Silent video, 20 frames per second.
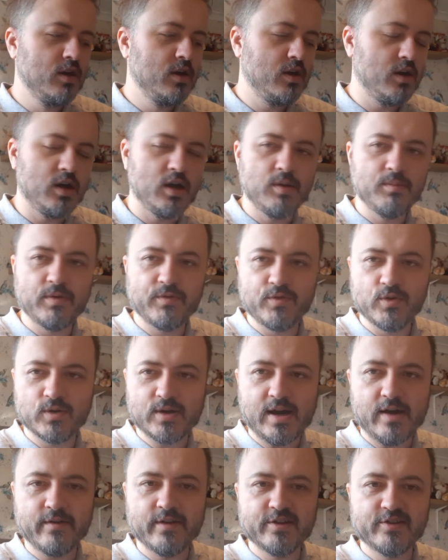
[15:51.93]
If you're
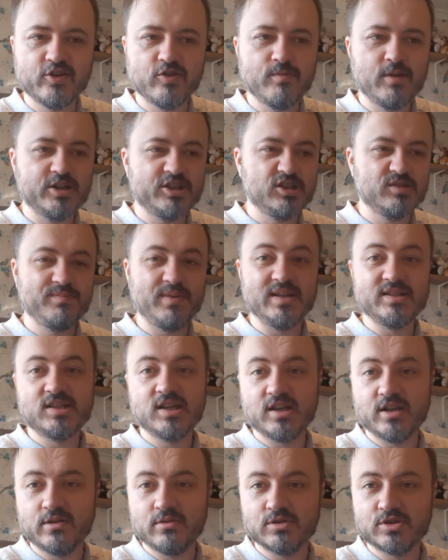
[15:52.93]
carrying too much, is
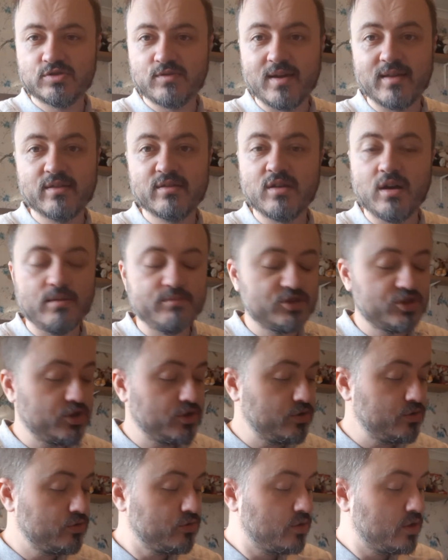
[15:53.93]
basically your strength times
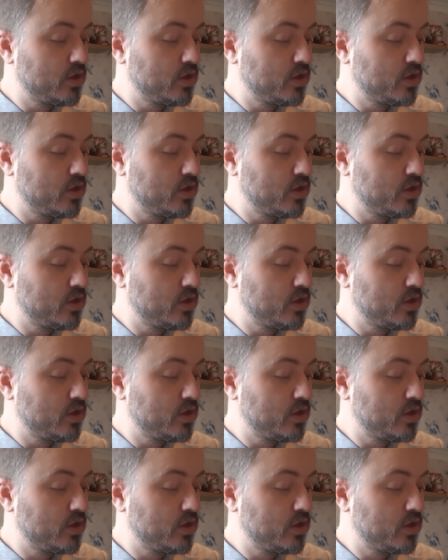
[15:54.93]
2.